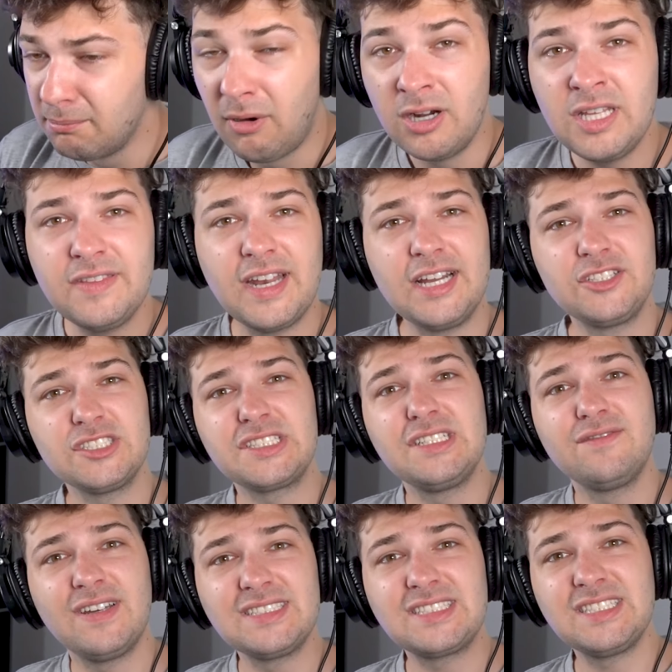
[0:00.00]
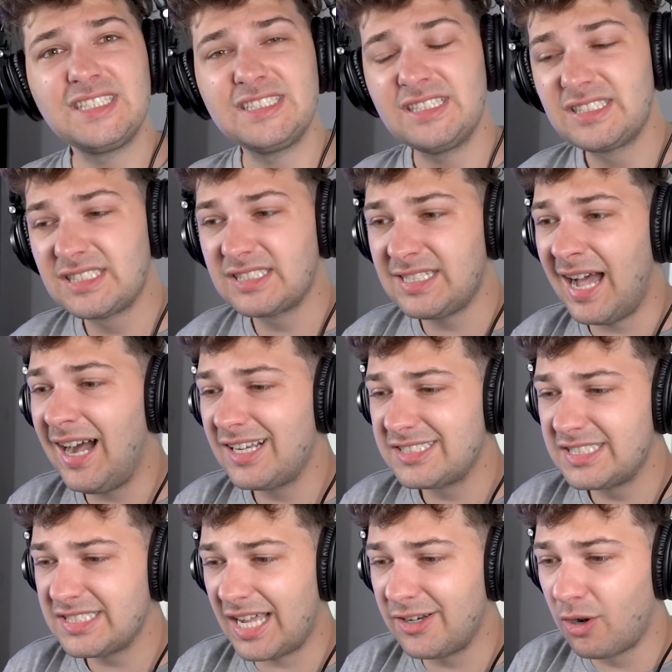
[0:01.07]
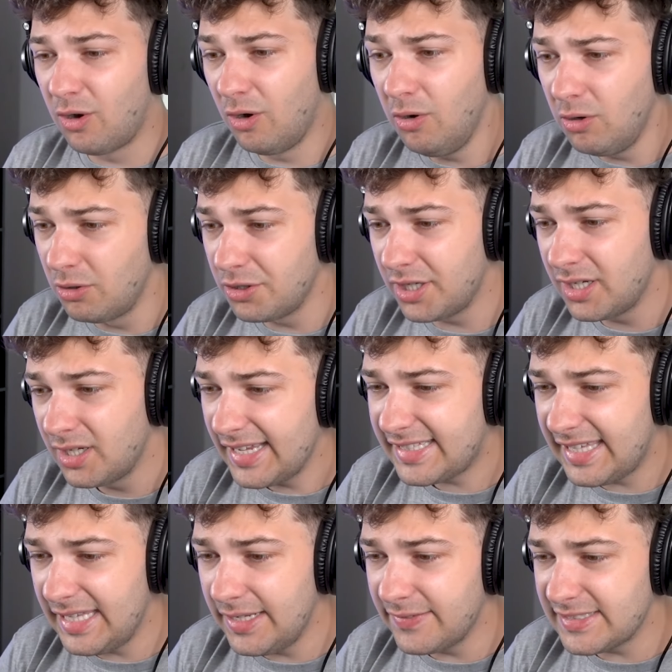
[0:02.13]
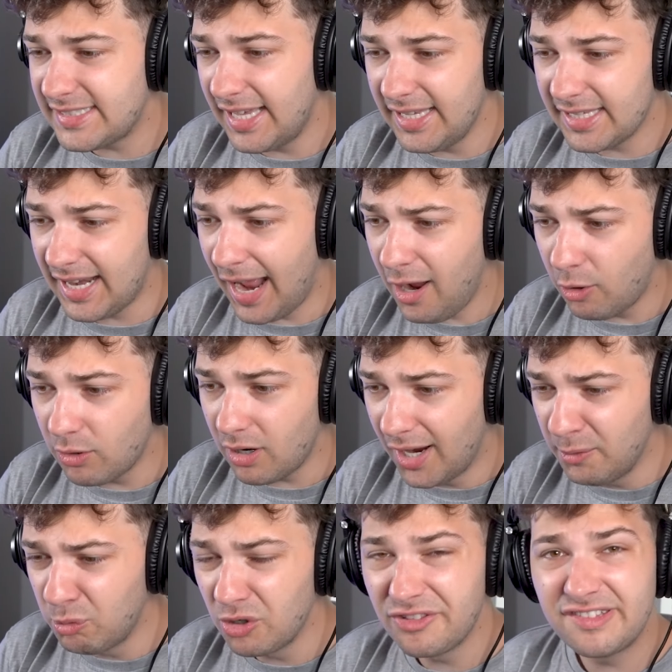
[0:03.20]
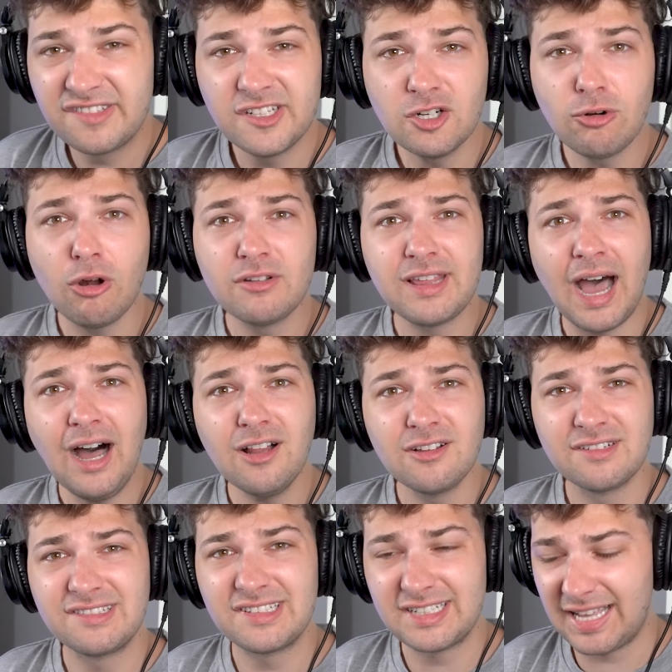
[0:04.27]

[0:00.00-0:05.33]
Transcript: money that I just invested into stocks is on hold. I can't even take it out. I'm worth zero dollars